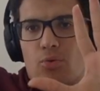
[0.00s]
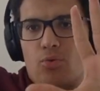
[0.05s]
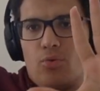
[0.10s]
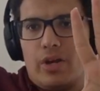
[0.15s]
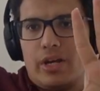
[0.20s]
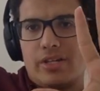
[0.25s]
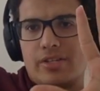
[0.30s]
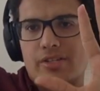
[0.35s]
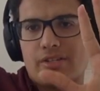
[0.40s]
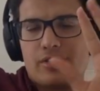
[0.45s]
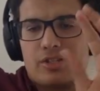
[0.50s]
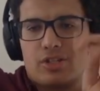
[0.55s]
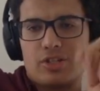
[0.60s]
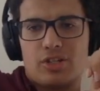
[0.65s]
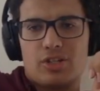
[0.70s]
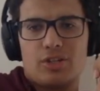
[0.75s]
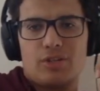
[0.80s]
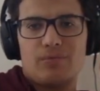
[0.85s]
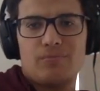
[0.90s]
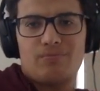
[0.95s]
risk.
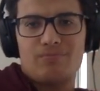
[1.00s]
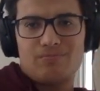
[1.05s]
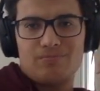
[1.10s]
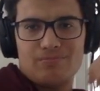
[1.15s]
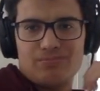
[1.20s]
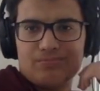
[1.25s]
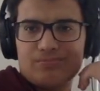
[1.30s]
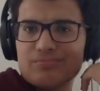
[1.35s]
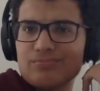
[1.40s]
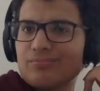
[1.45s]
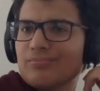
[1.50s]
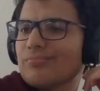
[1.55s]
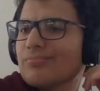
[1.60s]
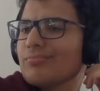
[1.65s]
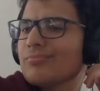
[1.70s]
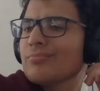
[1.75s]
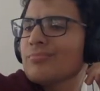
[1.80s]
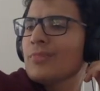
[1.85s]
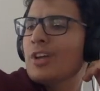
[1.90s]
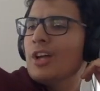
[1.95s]

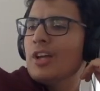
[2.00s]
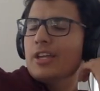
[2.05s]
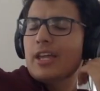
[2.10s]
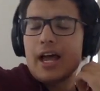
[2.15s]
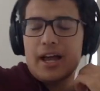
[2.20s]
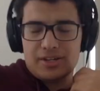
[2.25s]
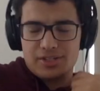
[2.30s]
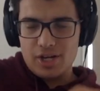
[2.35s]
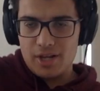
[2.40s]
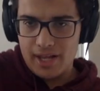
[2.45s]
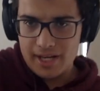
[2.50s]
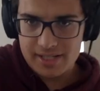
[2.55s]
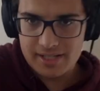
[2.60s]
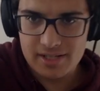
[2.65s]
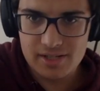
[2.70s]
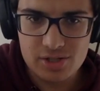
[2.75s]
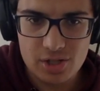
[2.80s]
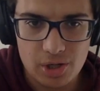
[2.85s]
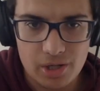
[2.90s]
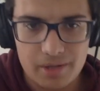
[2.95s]
Yeah, so that's
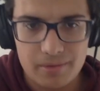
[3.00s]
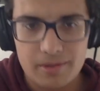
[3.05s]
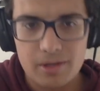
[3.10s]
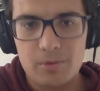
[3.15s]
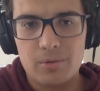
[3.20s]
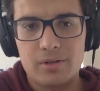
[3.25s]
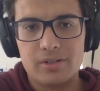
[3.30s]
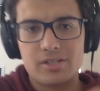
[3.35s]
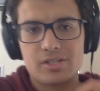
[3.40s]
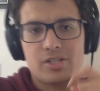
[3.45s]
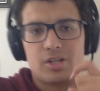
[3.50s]
the story that I wanted to